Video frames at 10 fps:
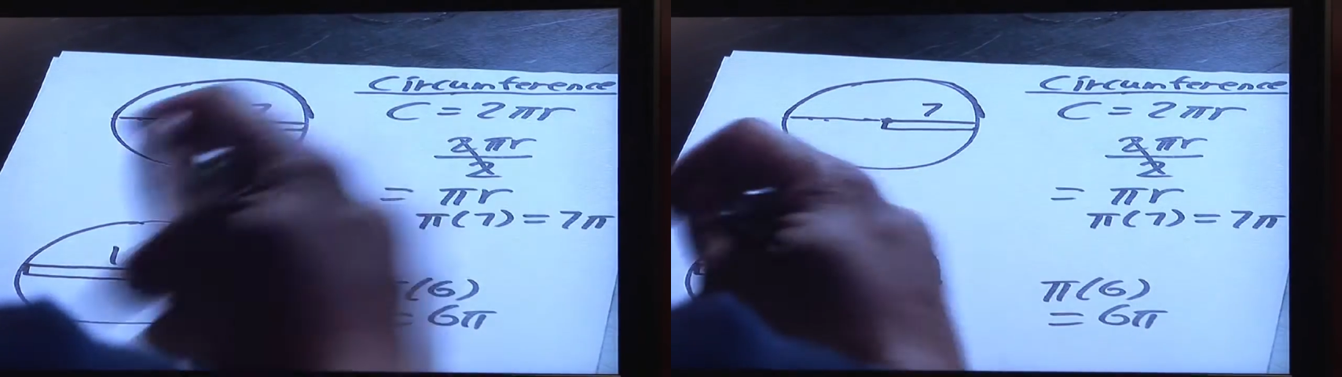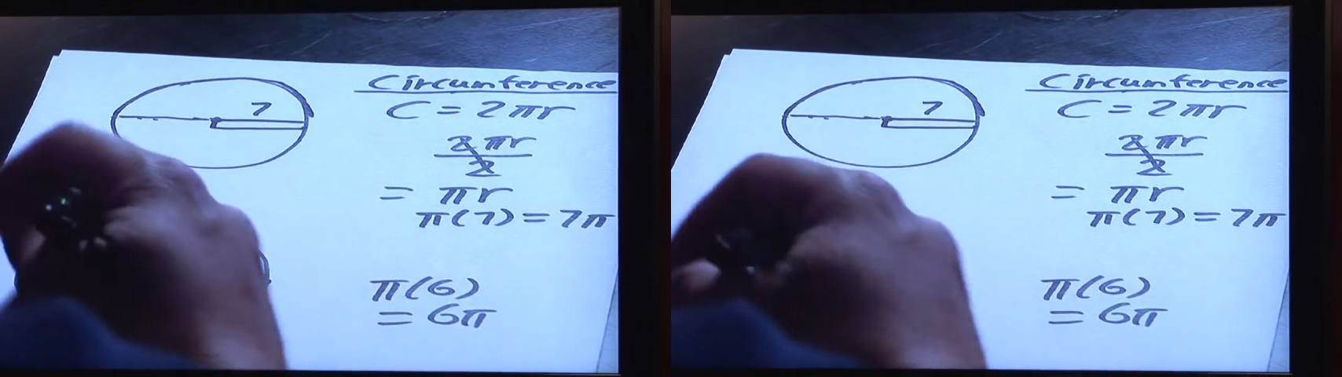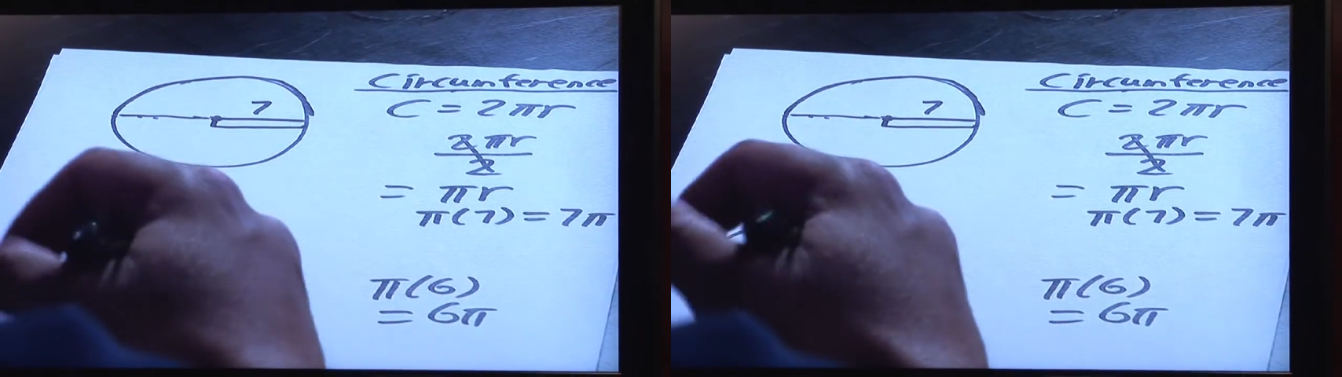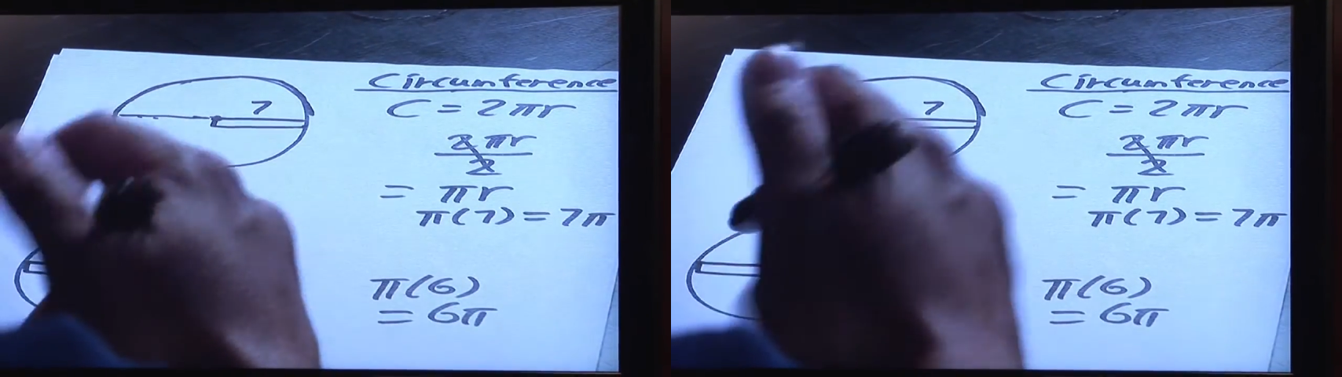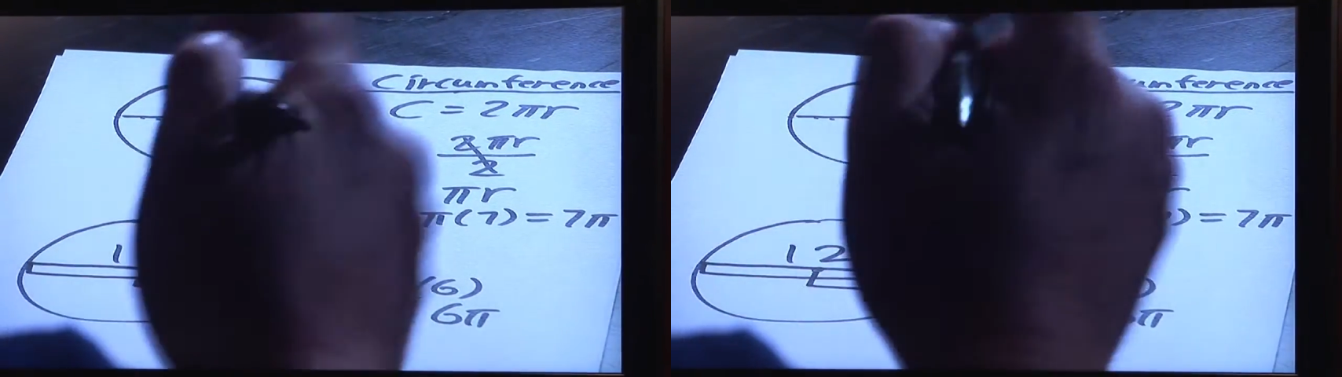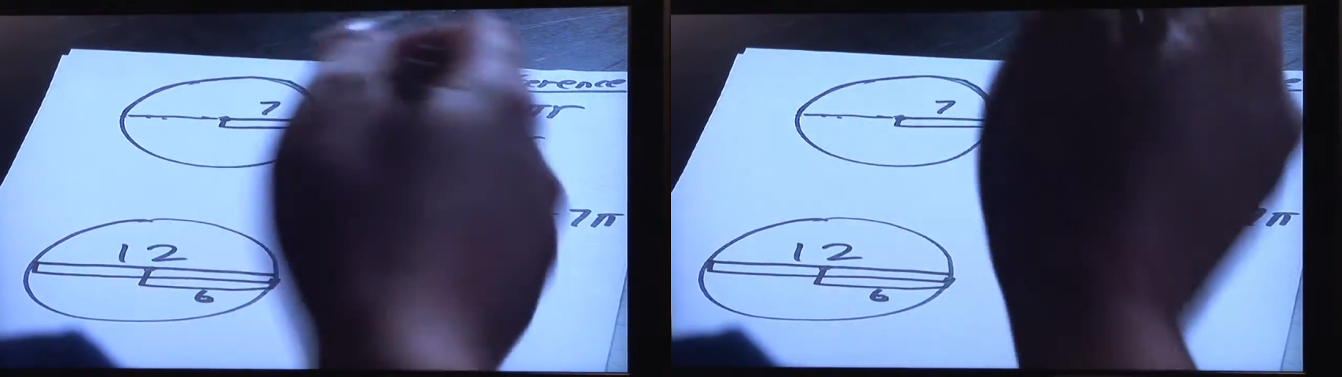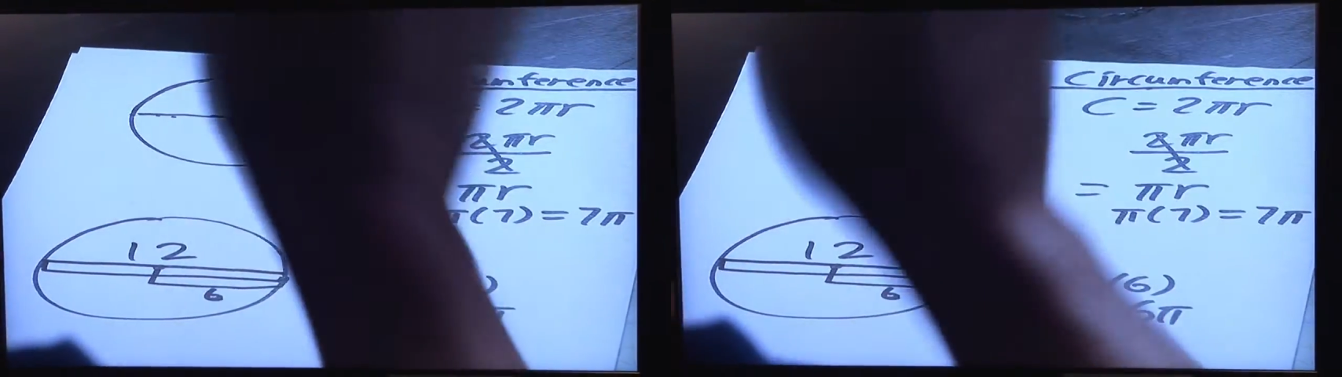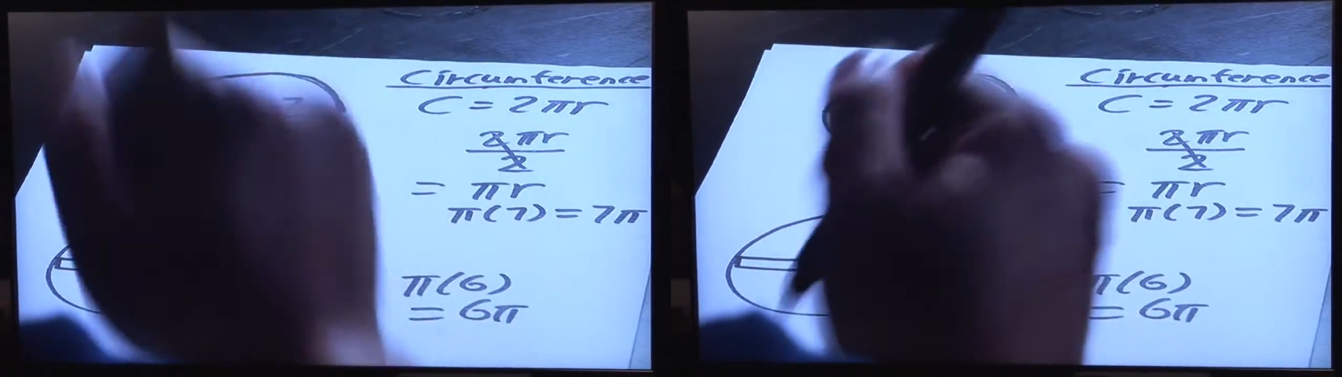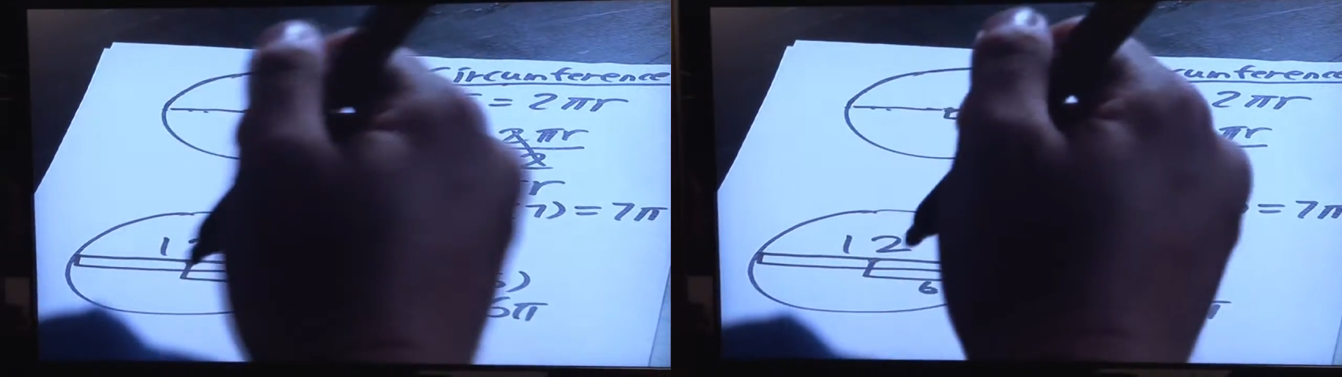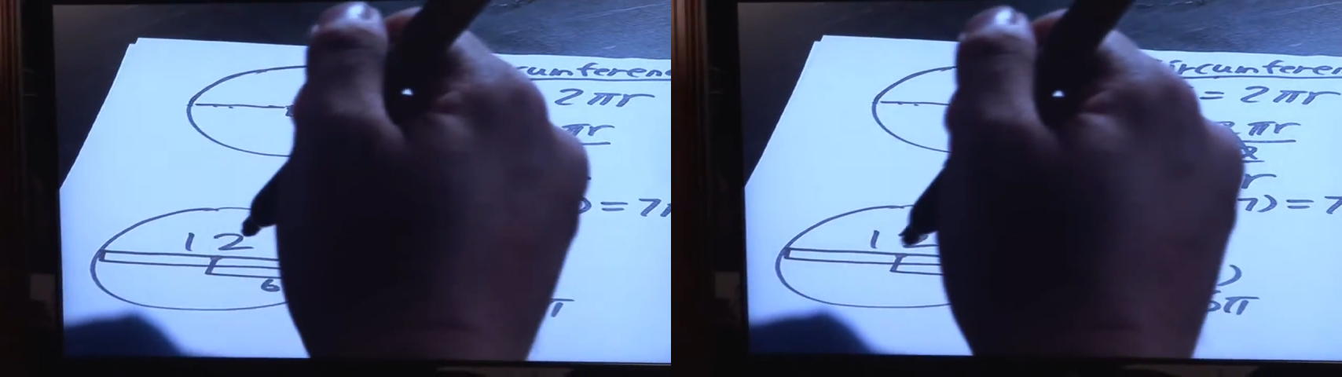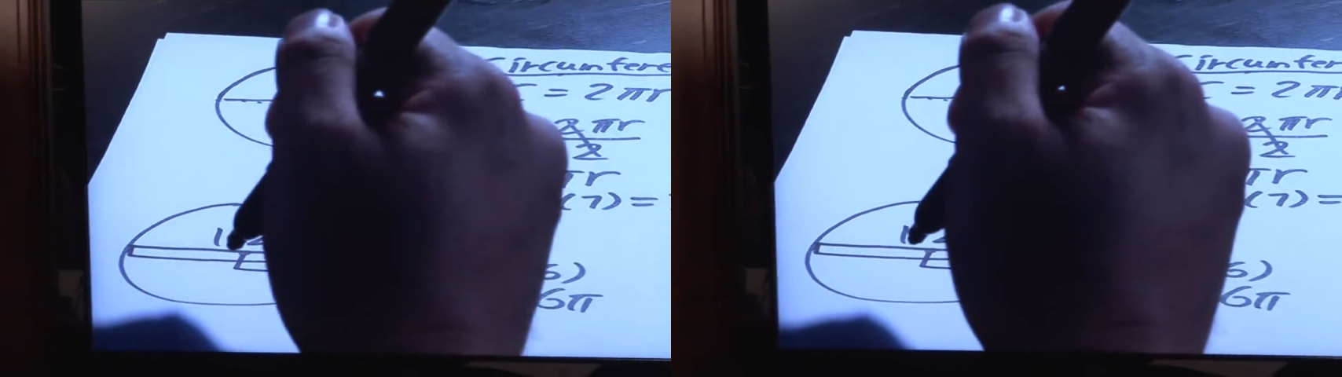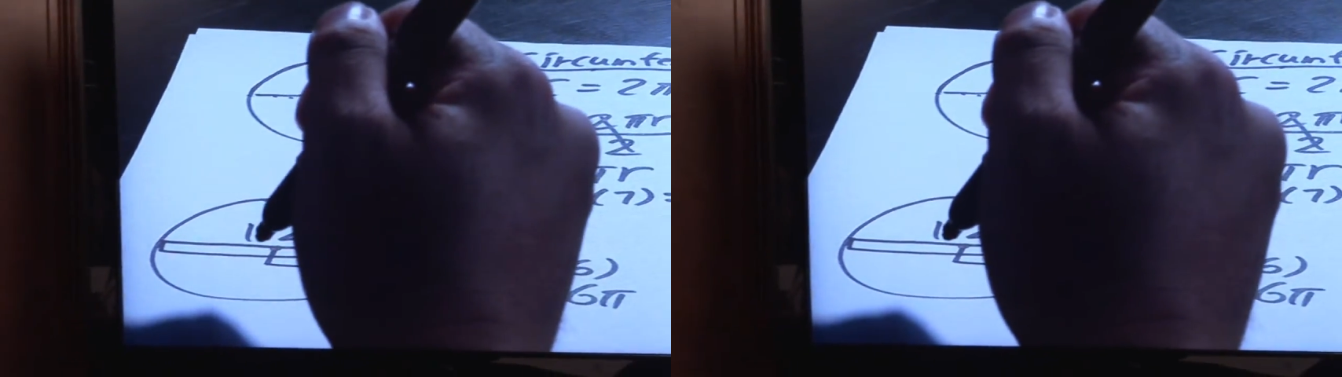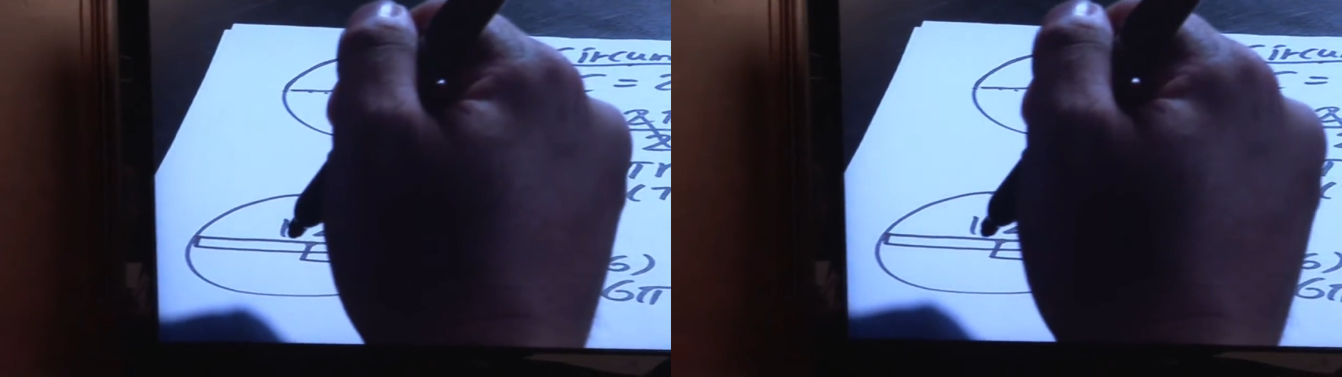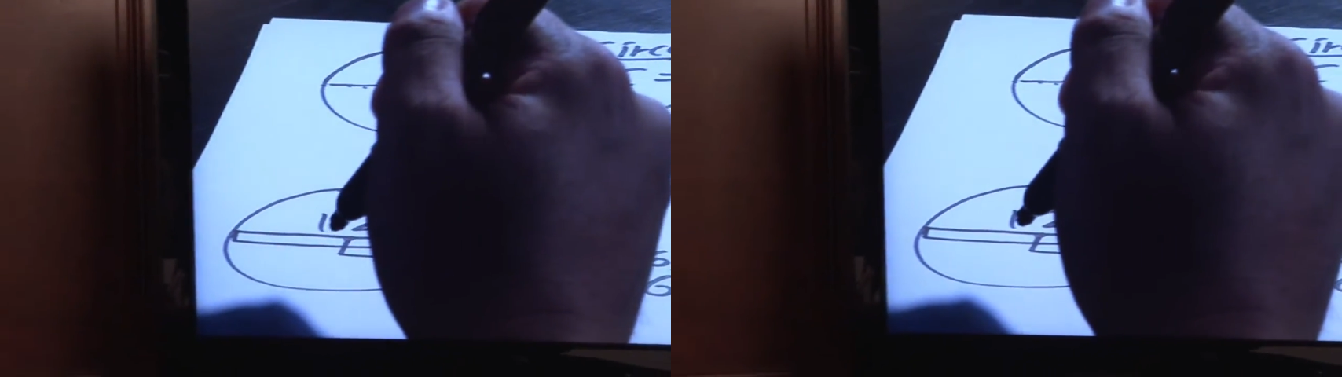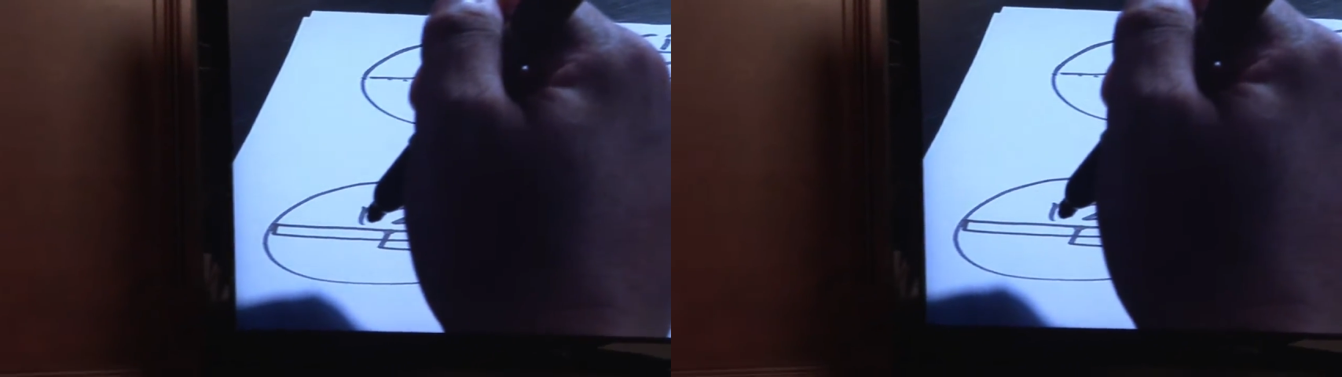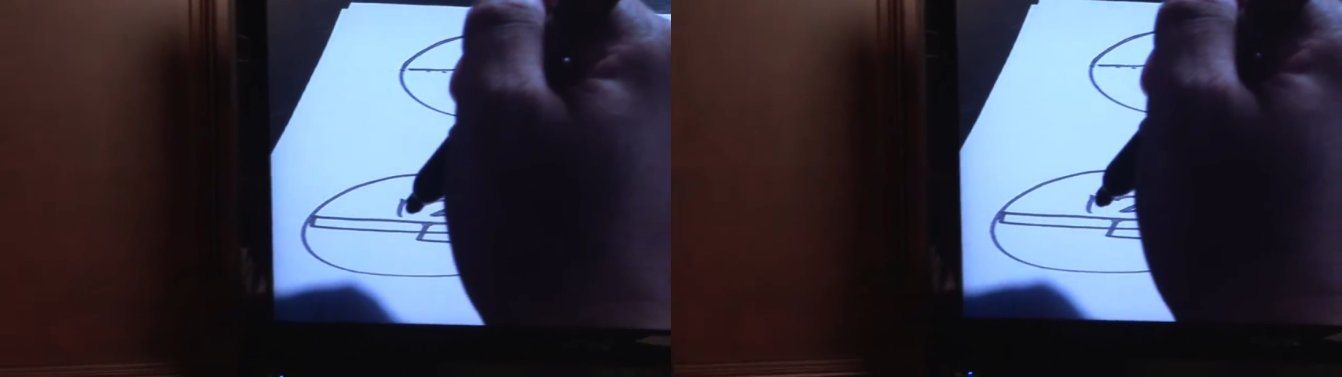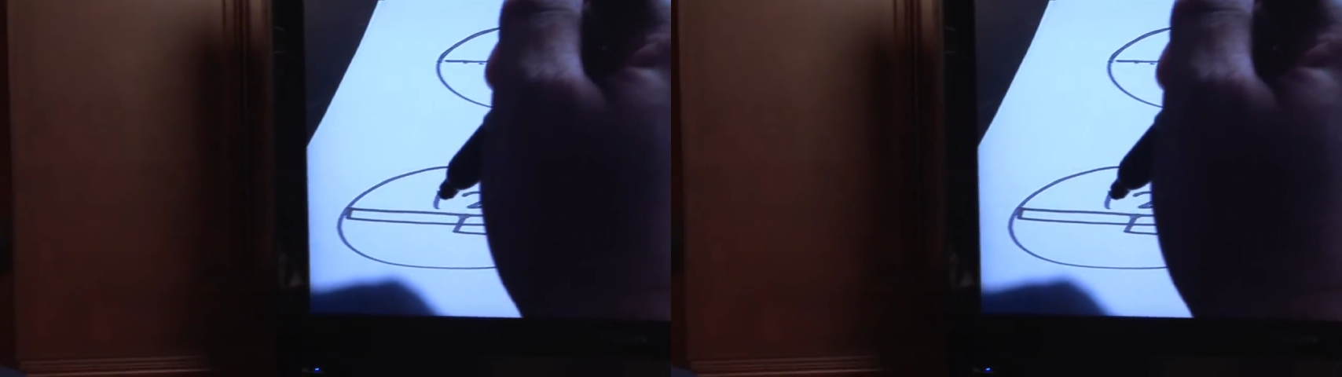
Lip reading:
Nobody's mouth can be seen.